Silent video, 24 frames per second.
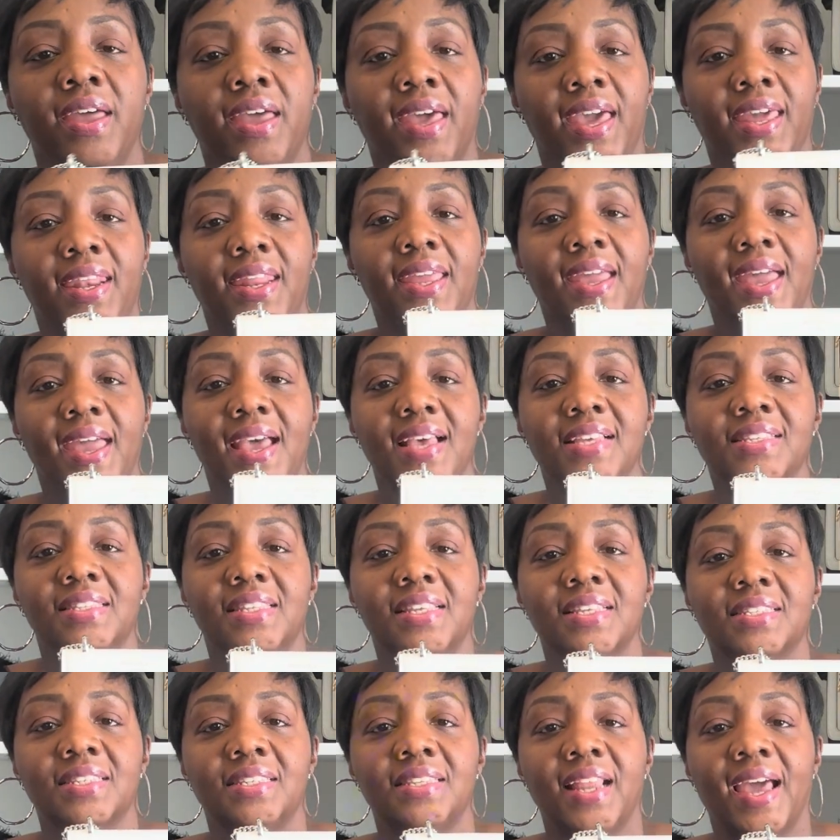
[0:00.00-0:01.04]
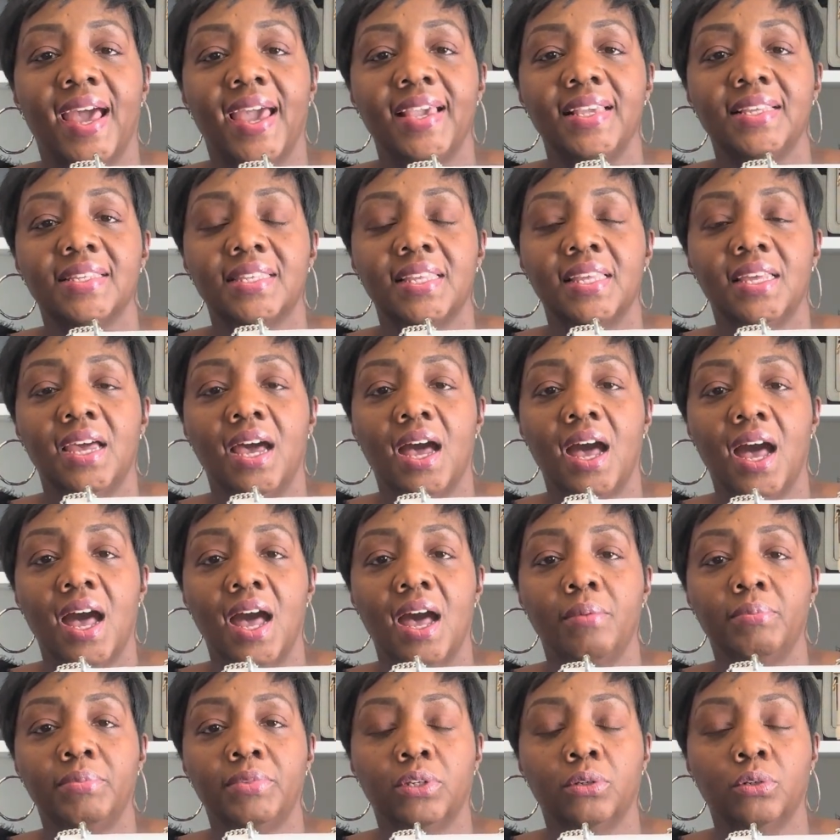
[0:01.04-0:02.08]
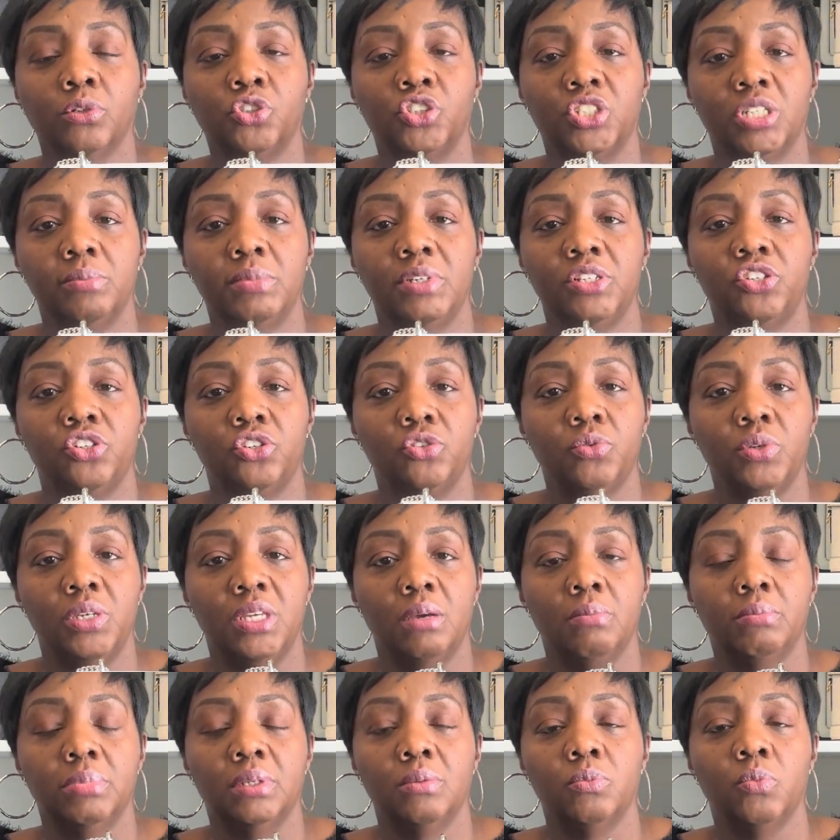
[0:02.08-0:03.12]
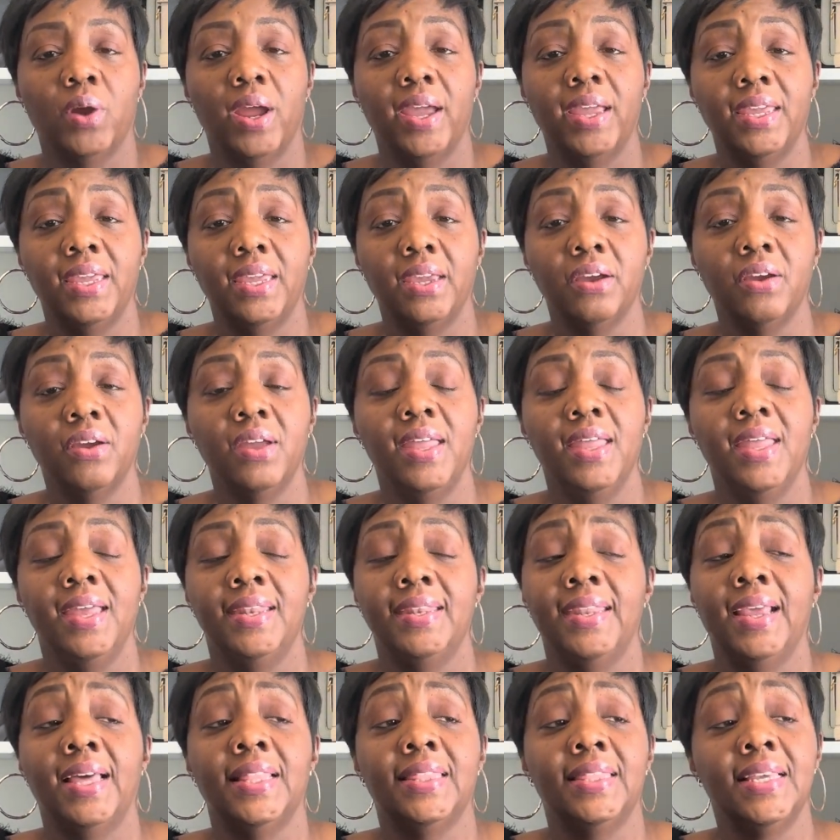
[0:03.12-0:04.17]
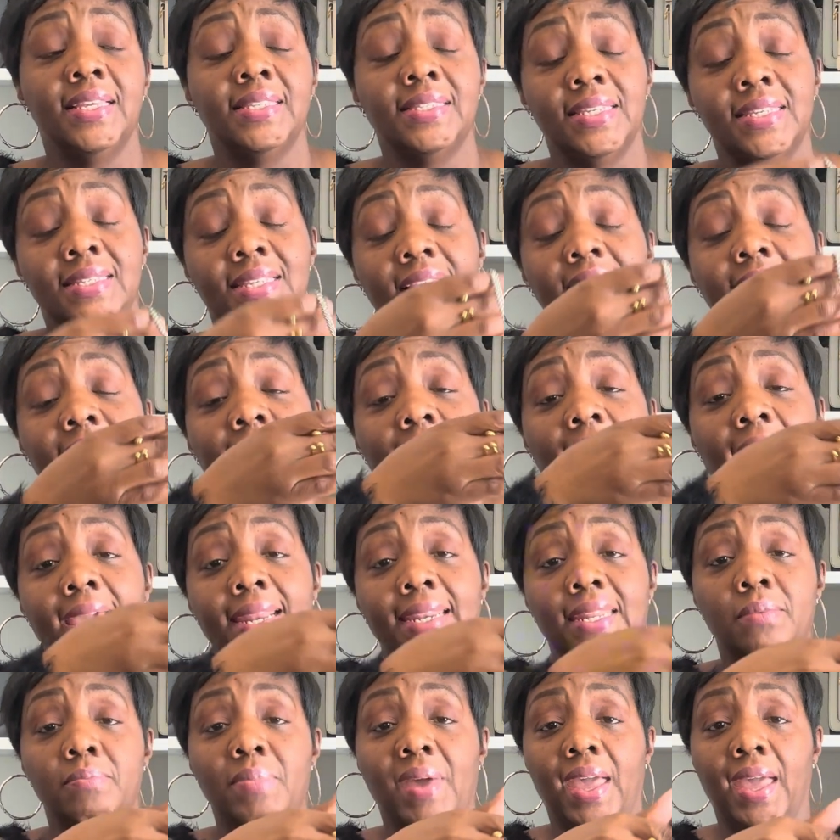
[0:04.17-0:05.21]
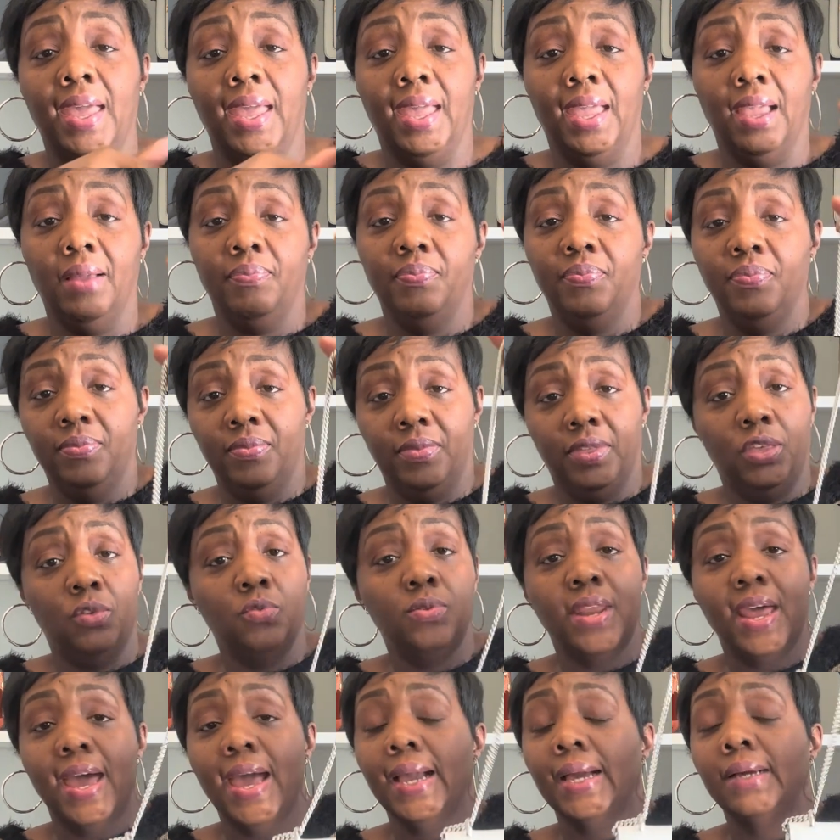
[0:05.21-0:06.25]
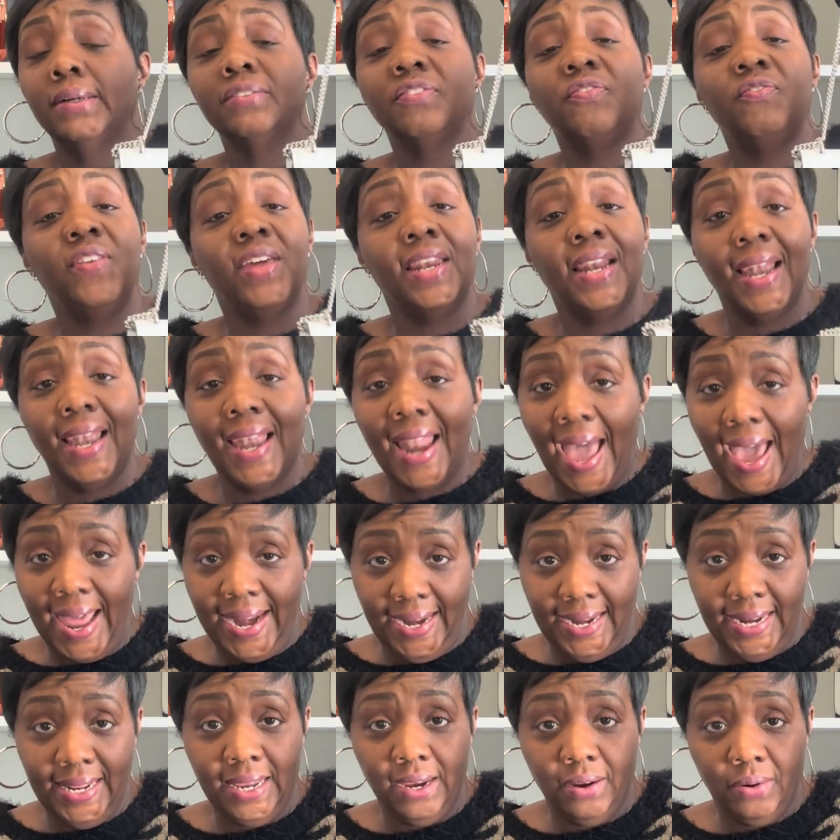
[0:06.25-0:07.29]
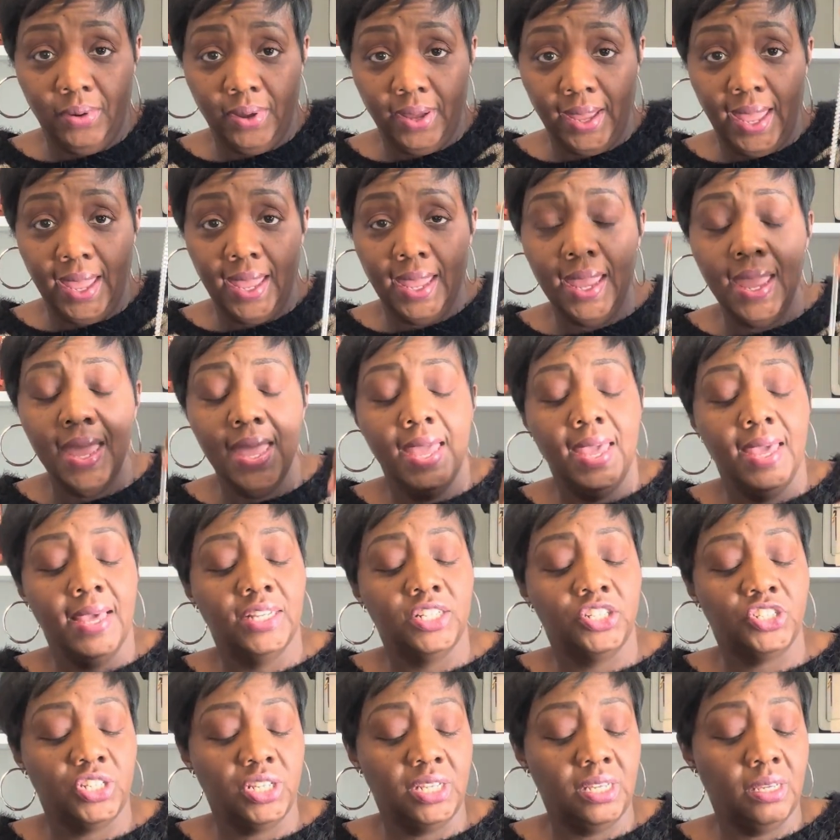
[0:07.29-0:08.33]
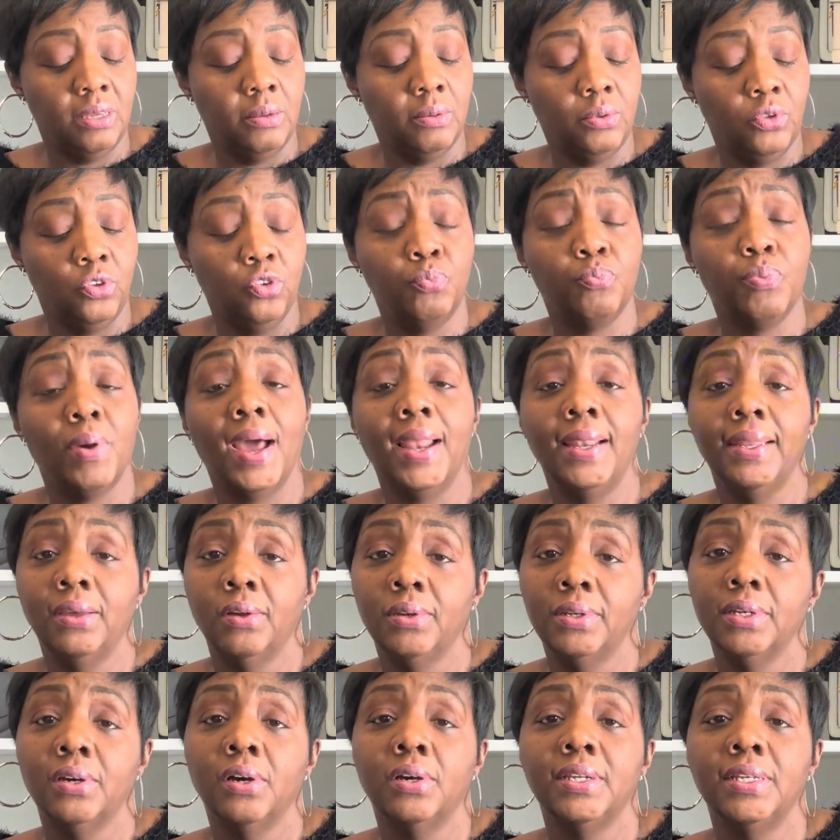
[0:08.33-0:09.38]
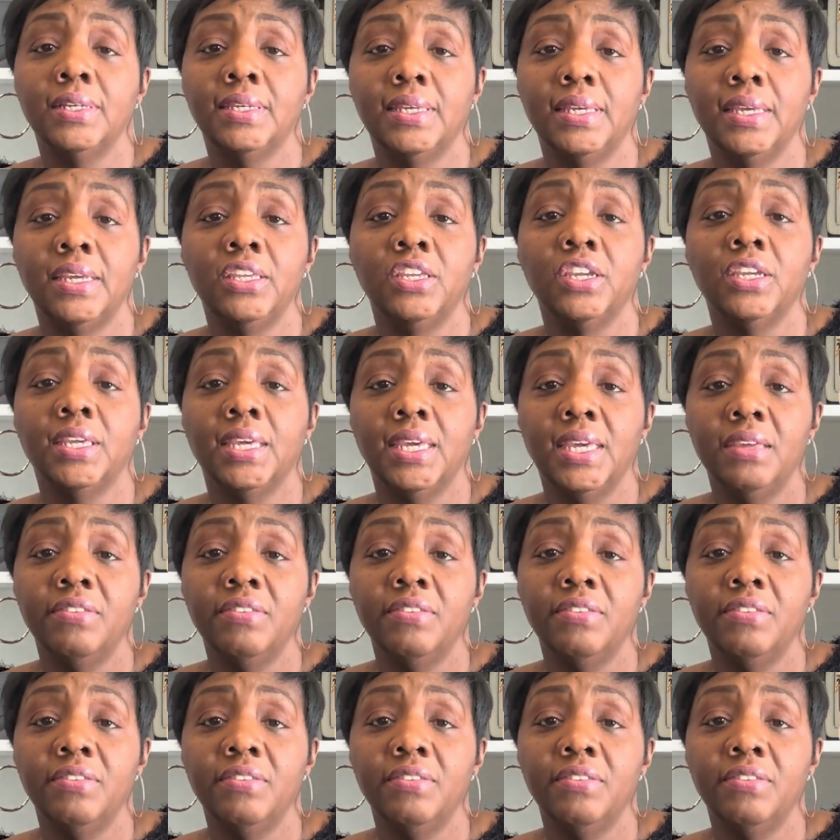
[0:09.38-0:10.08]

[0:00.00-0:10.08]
and it has this nice little Jimmy Choo emblem right here. Now, this is a tiny bag. You're not gonna fit a lot in here, okay? You probably only gonna get your key